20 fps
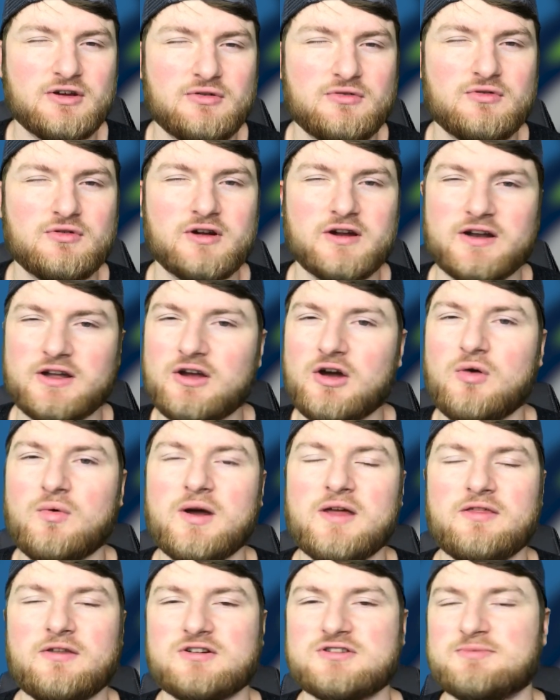who they're going to go
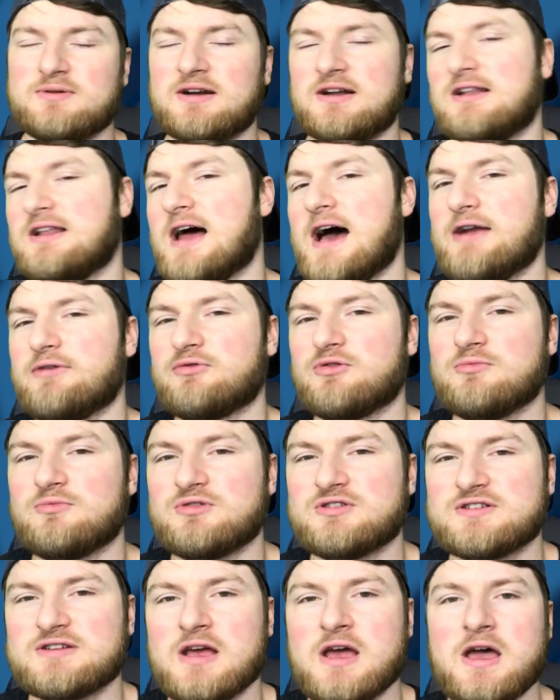with. There's been a lot of
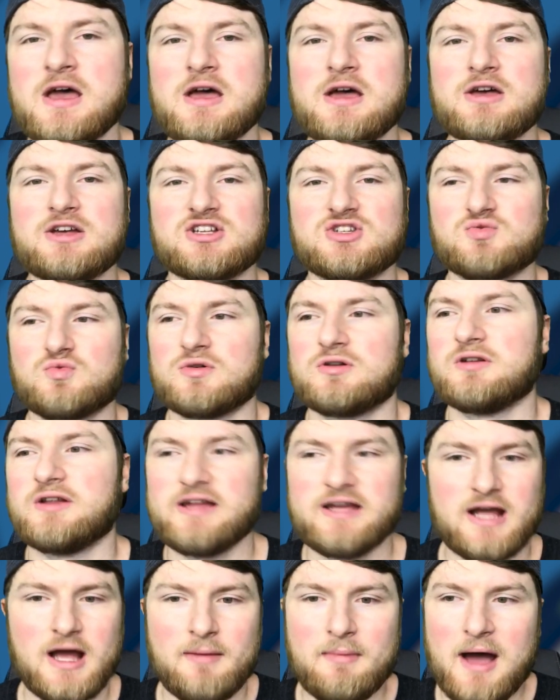rumors
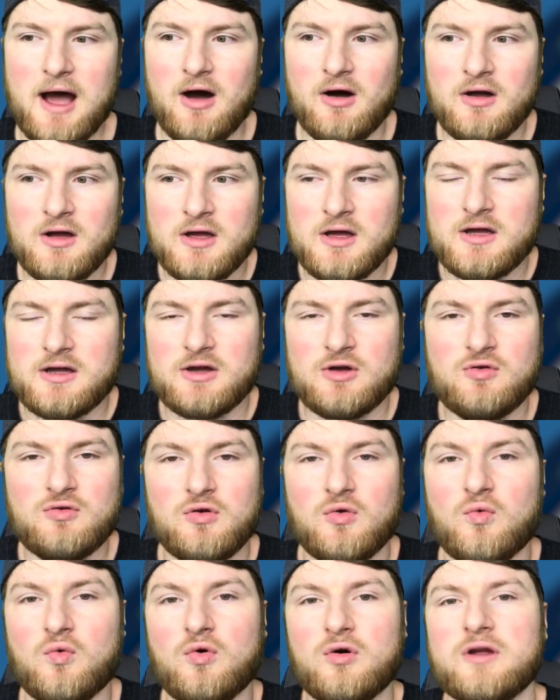swirling about
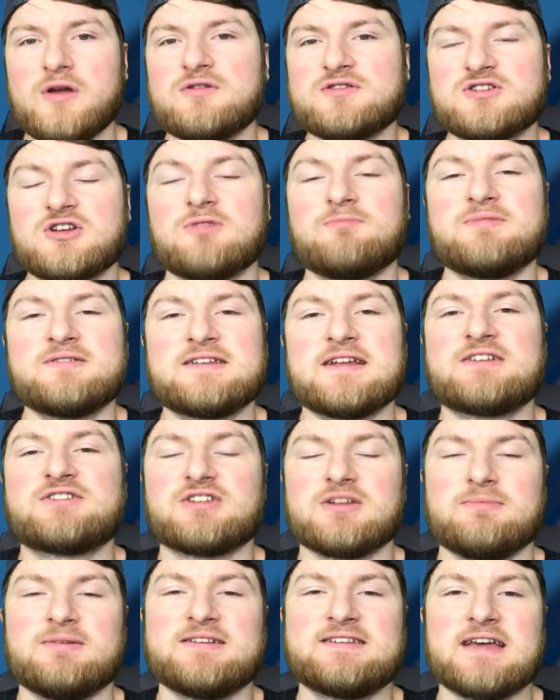who the Warriors could
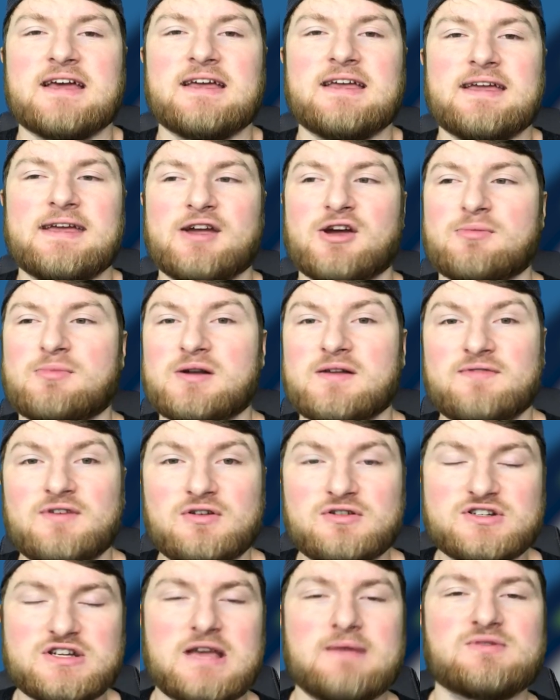potentially be taking here. But if
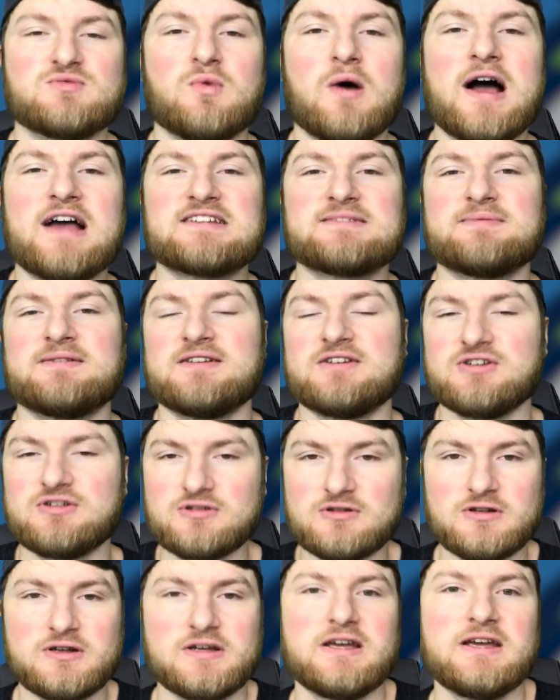you're James Wiseman and
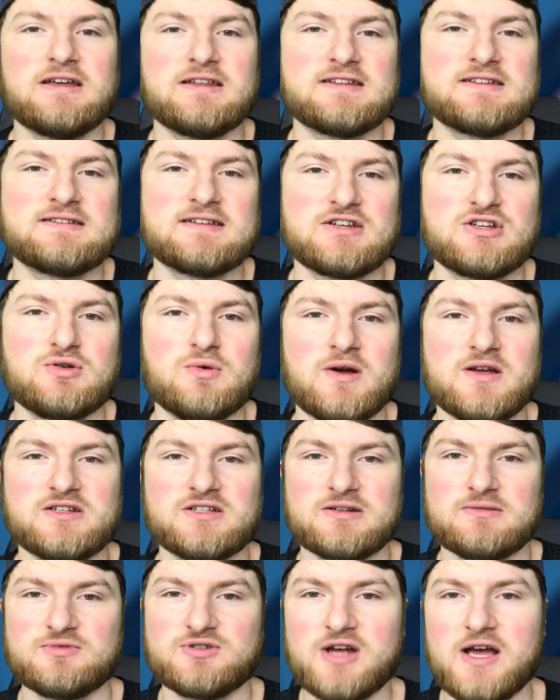you're looking at the
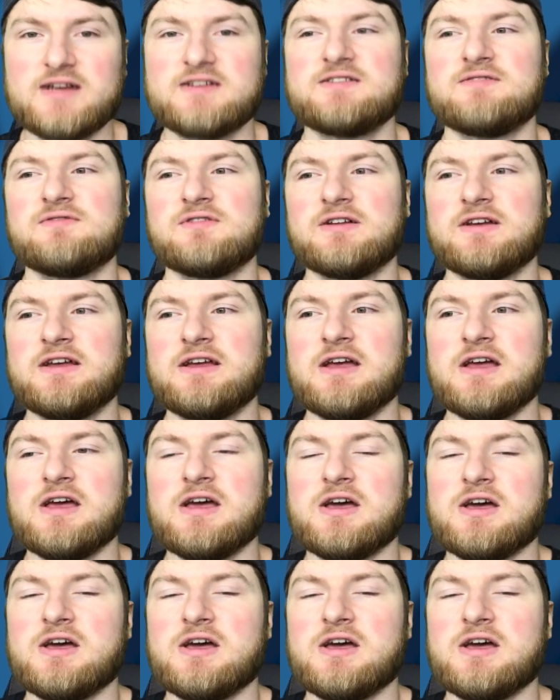situation objectively,